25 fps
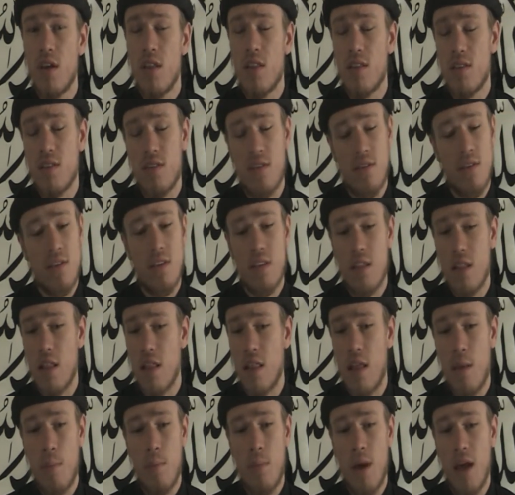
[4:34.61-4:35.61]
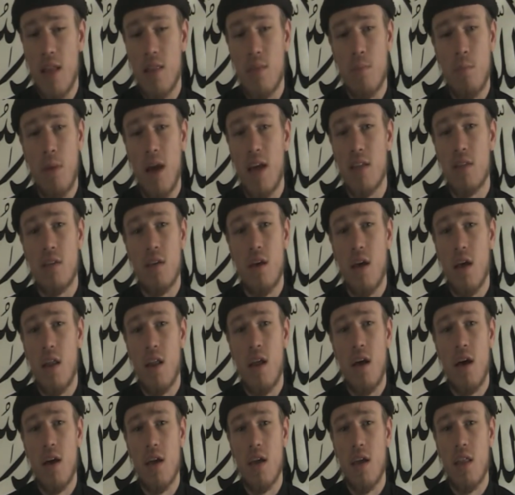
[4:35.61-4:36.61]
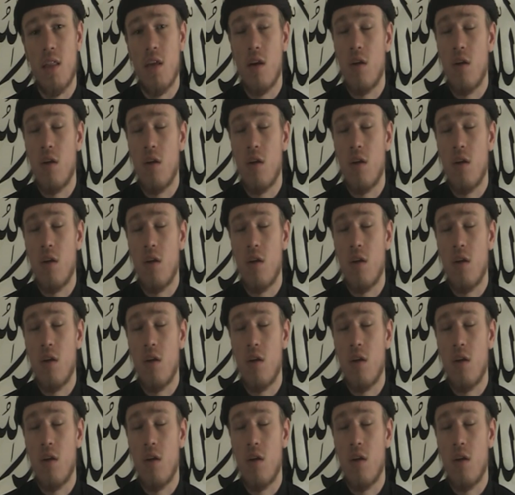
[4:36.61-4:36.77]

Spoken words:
Back to Allah again,